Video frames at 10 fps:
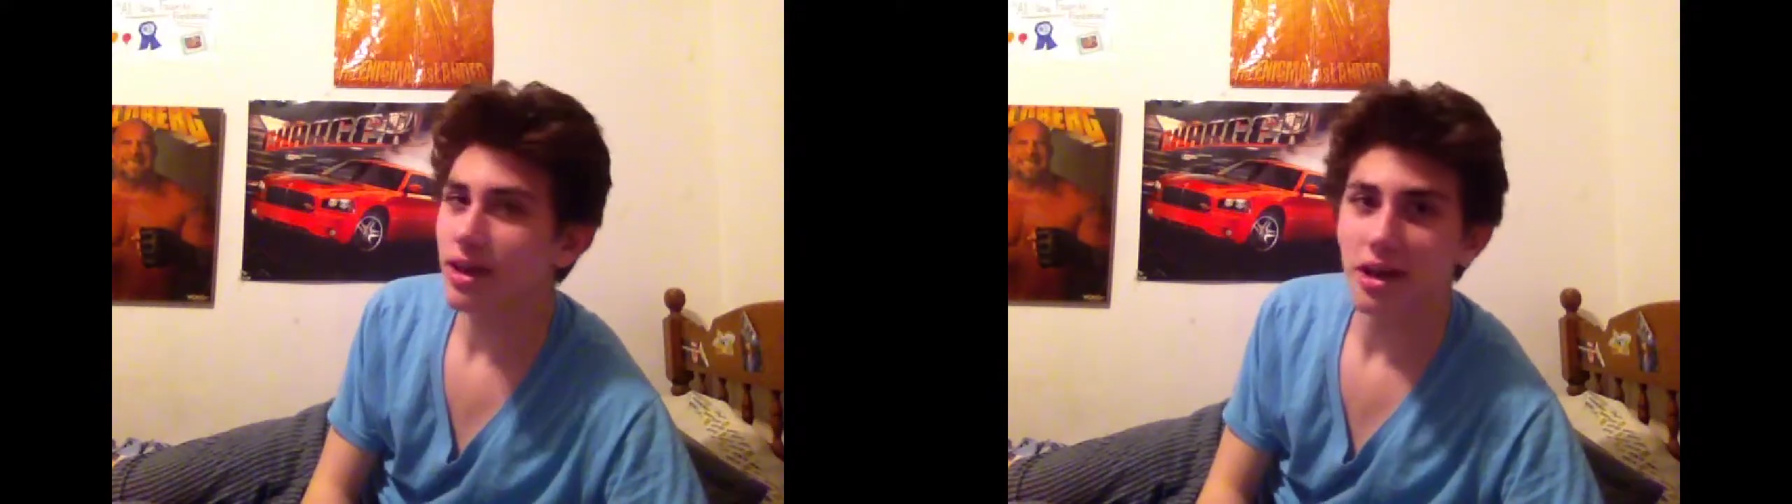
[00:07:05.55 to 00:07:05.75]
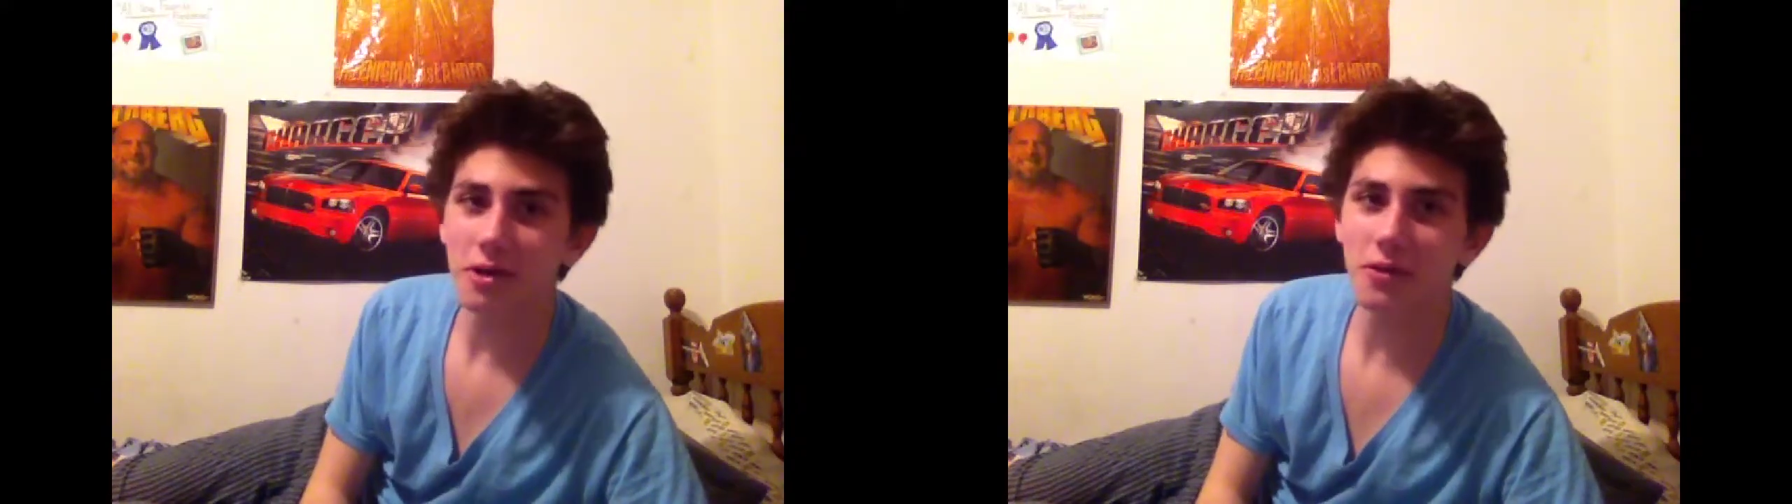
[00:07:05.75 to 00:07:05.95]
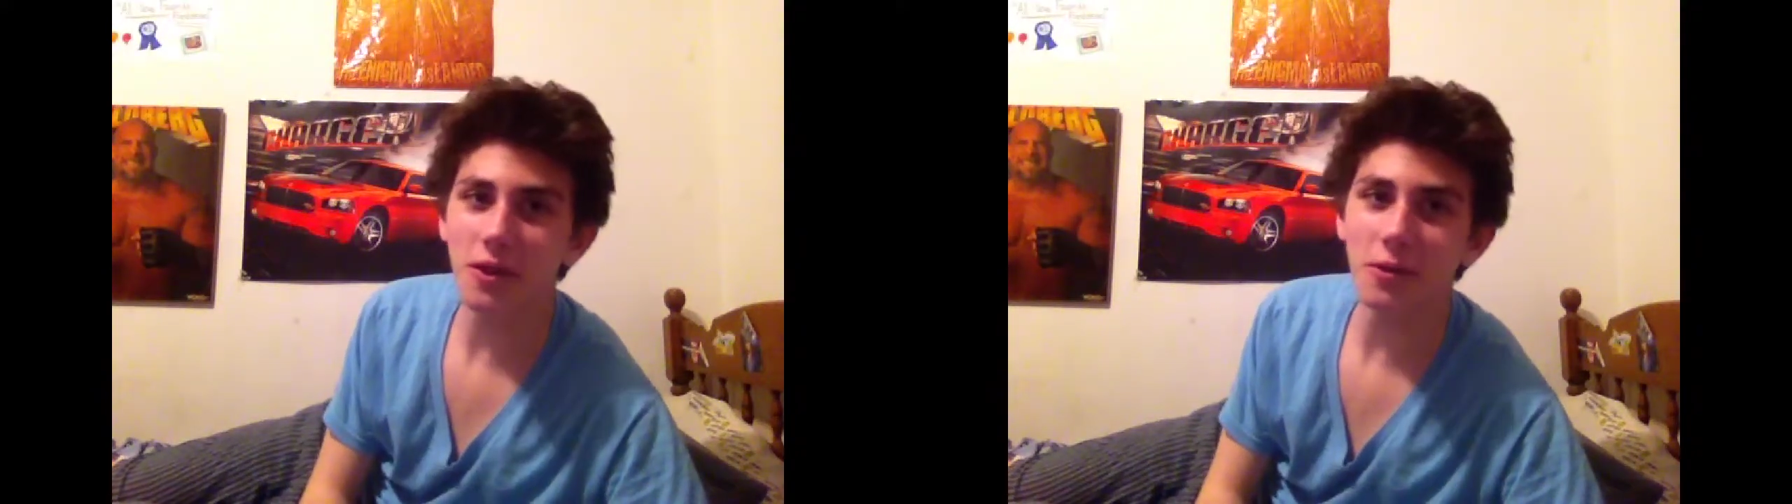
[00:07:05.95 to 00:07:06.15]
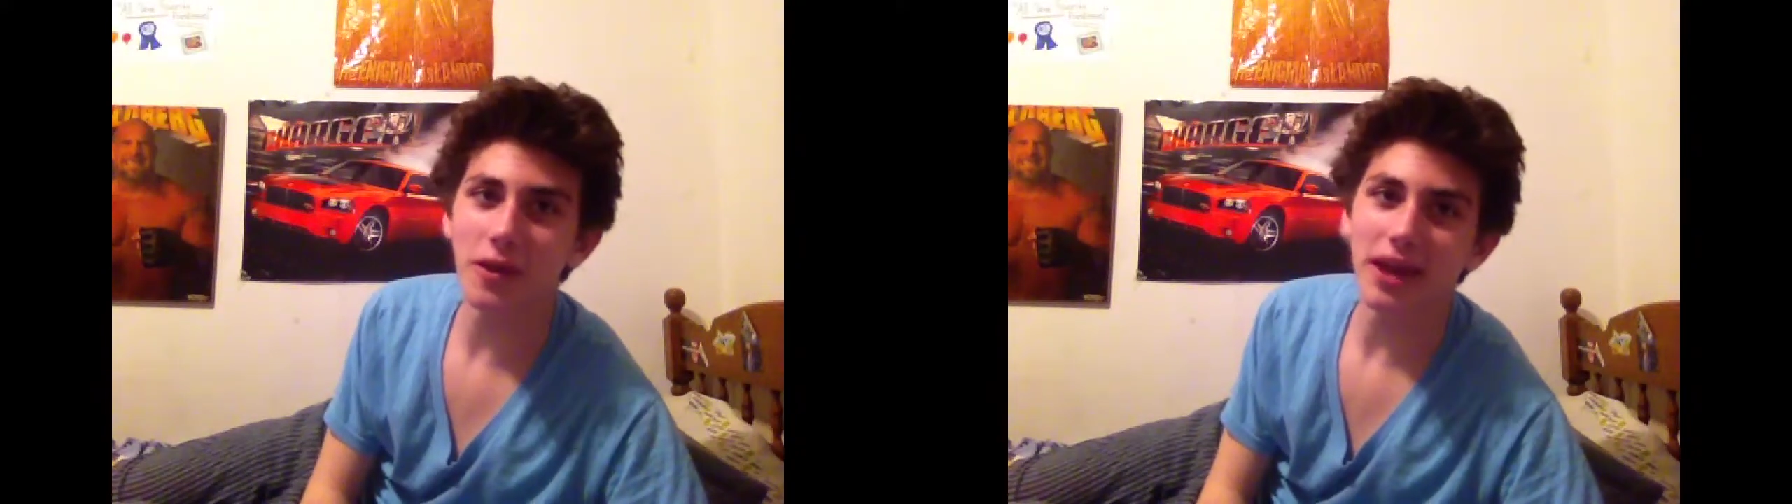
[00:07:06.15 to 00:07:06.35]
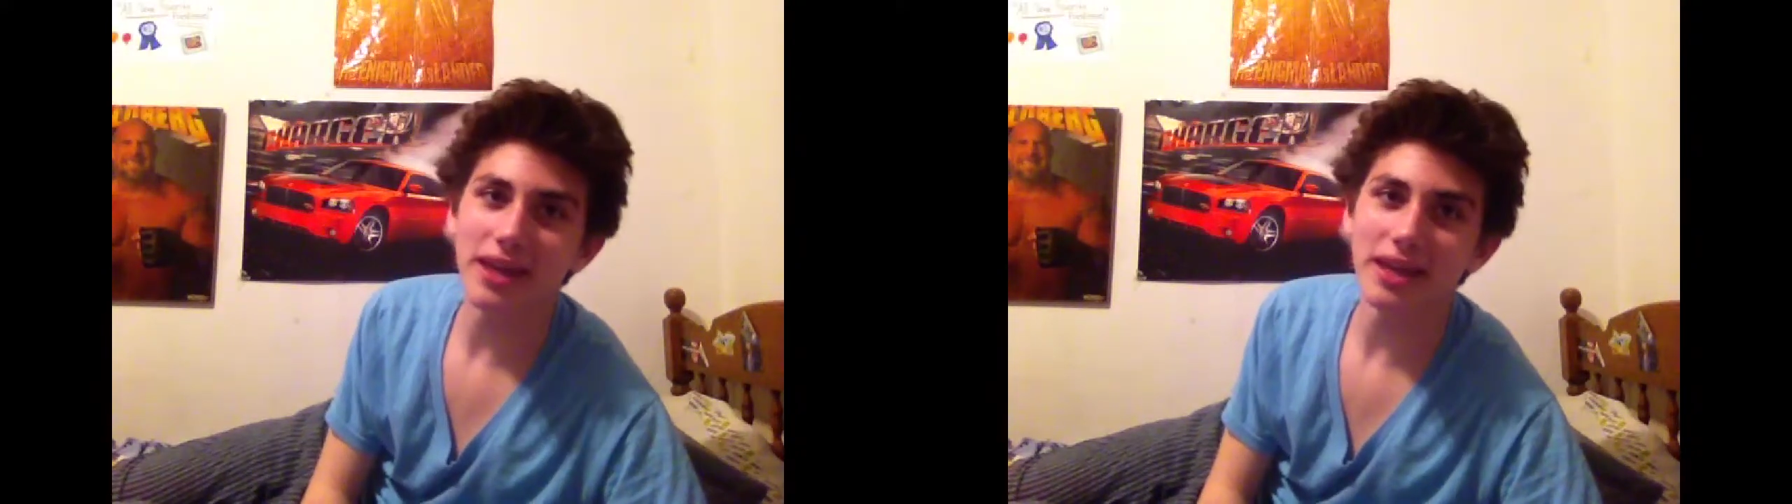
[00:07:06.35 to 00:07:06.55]
a
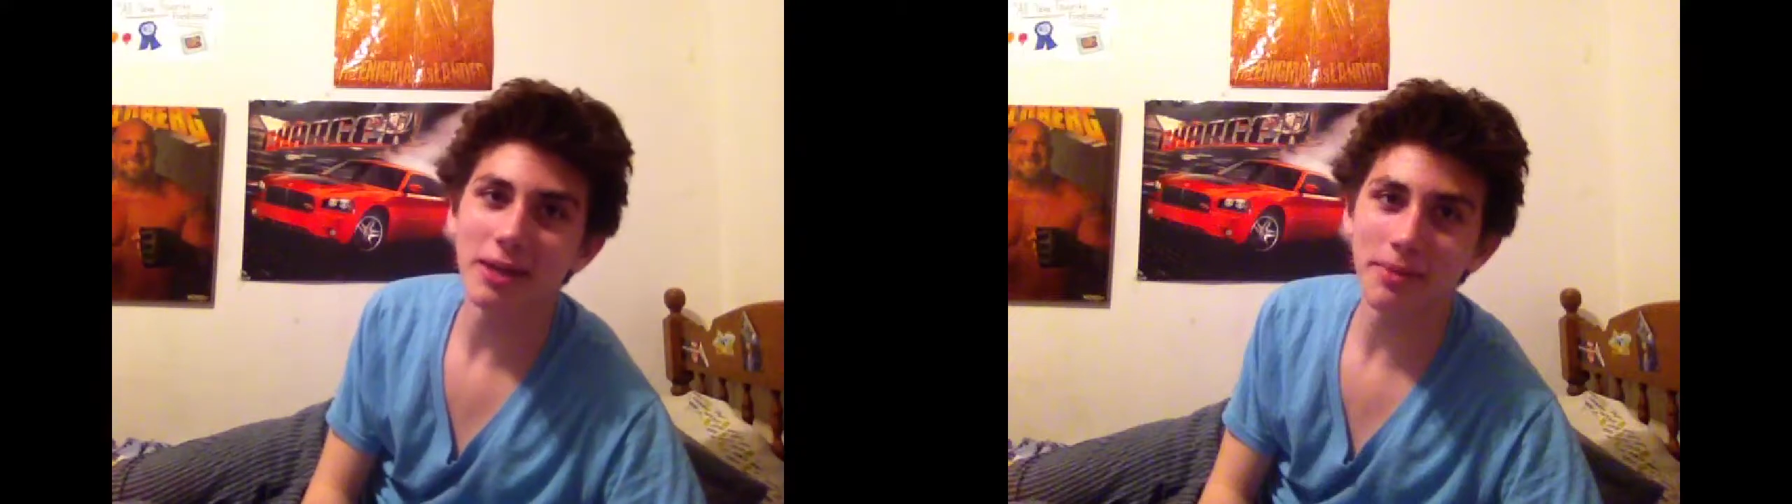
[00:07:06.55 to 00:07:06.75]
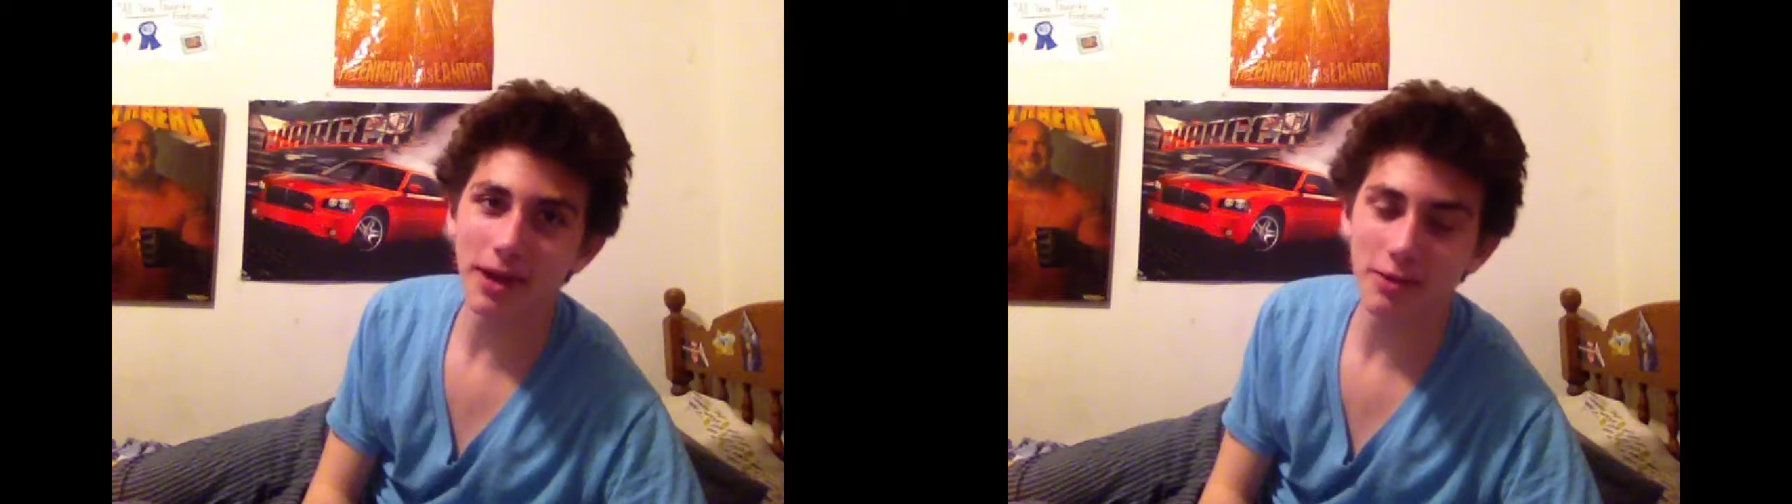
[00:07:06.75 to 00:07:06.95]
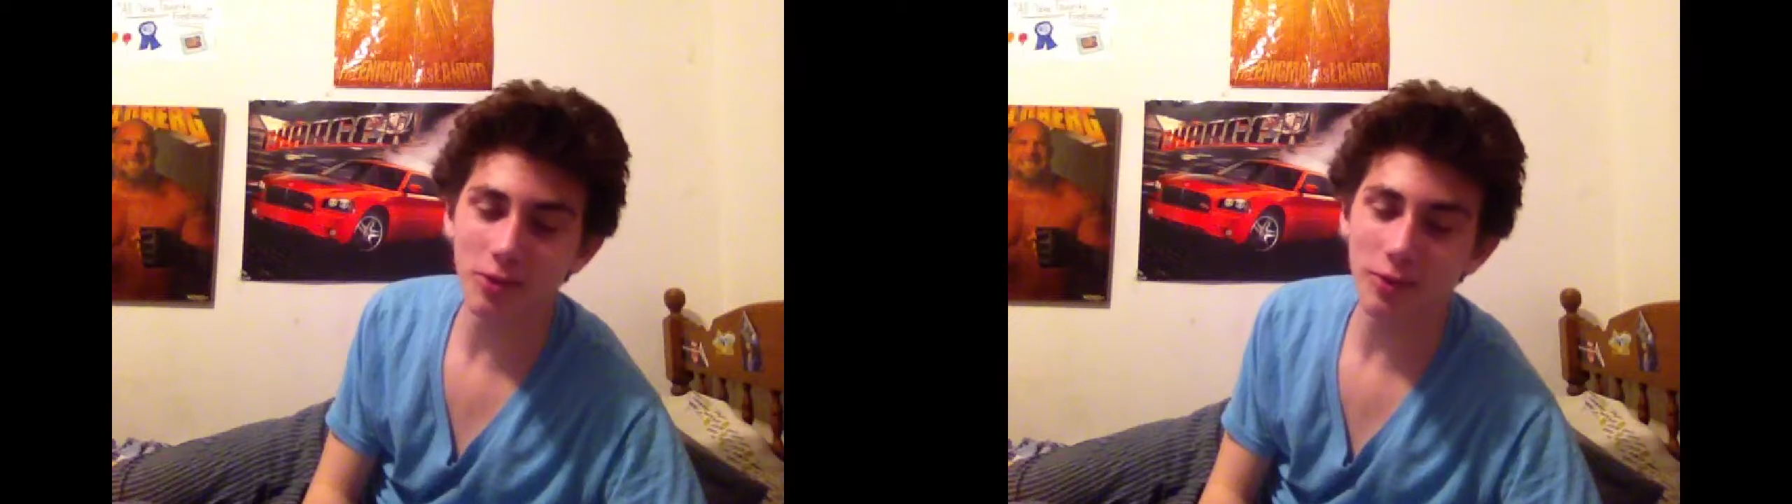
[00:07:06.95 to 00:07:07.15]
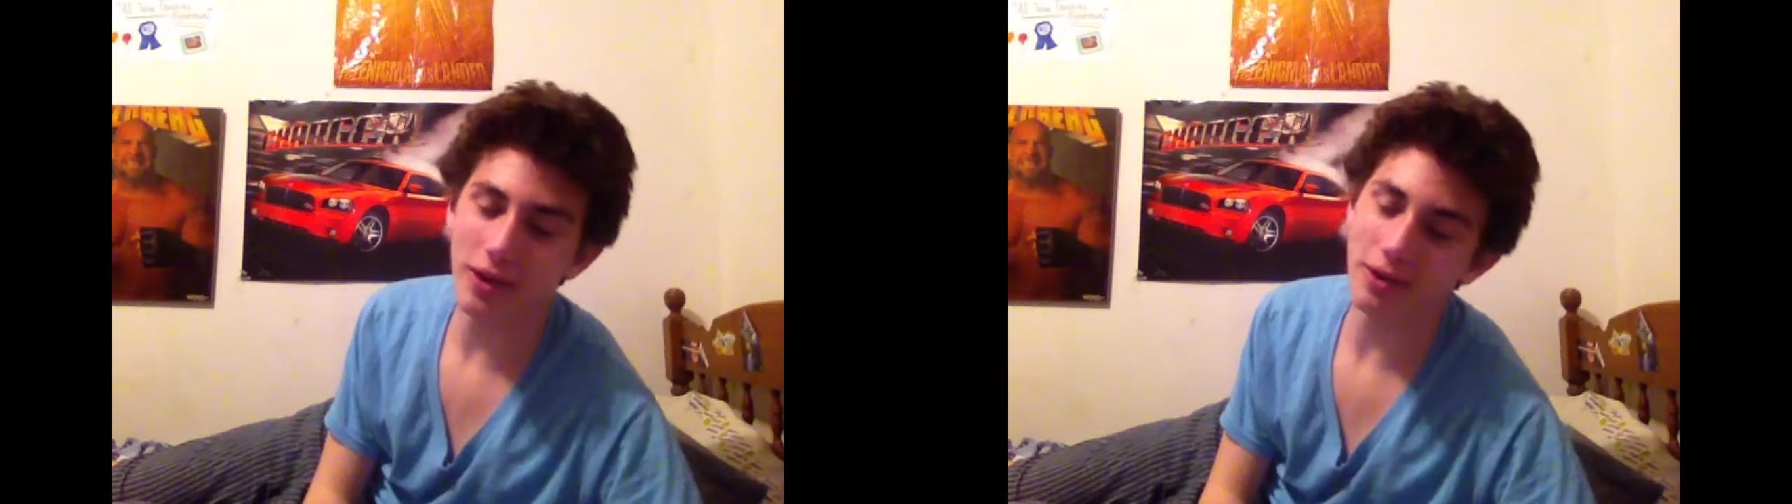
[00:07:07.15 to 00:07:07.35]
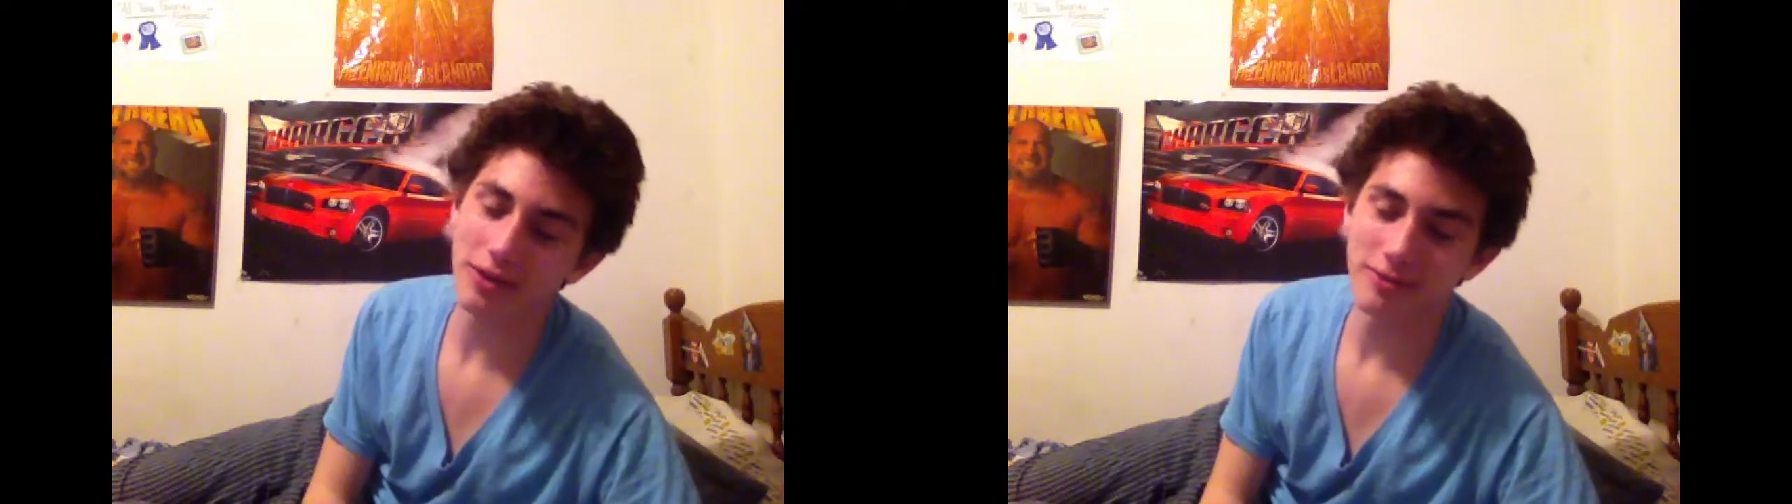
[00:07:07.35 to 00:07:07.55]
Glode in about two
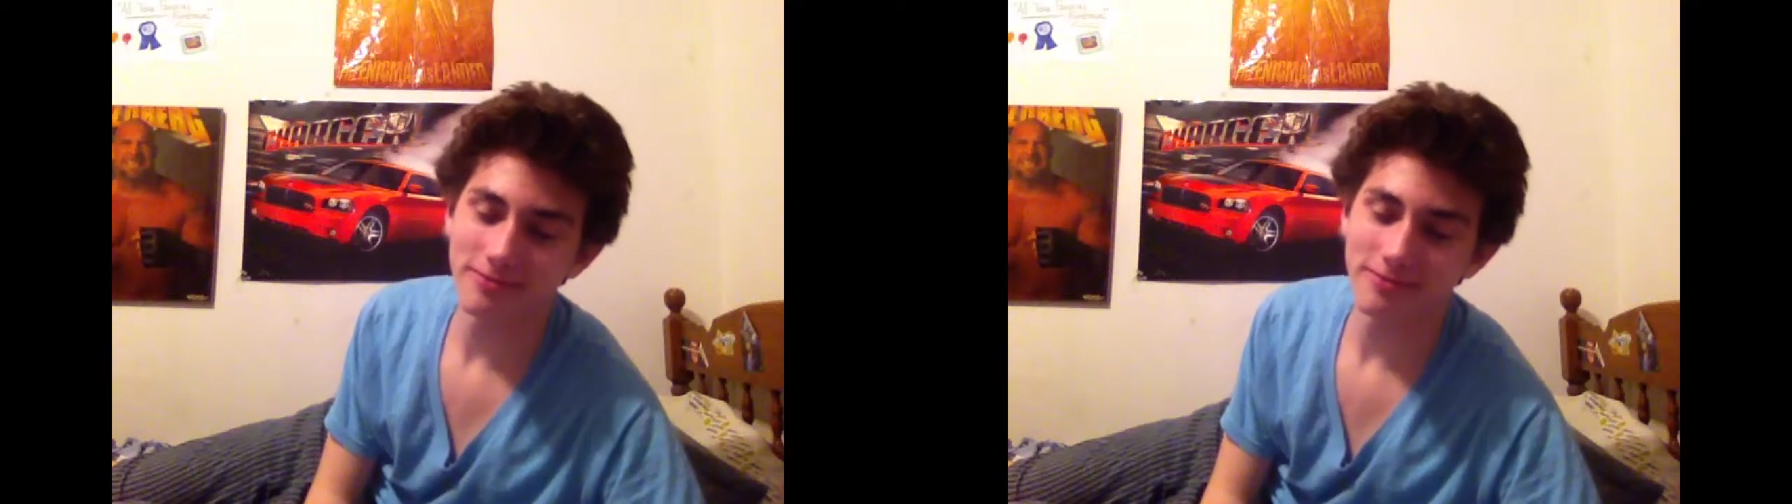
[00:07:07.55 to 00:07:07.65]
years.